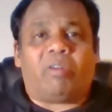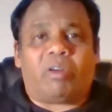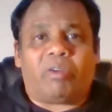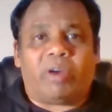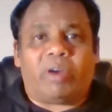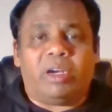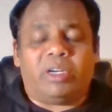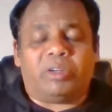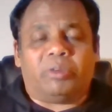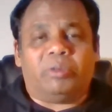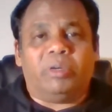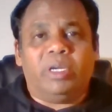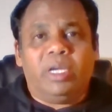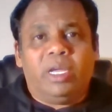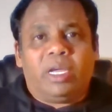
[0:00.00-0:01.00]
not ready
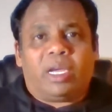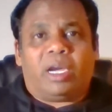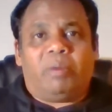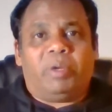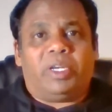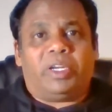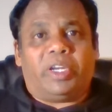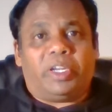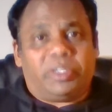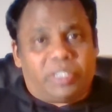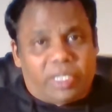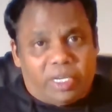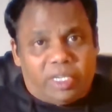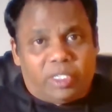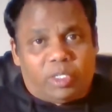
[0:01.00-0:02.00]
to come into New
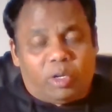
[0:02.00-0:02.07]
Zealand.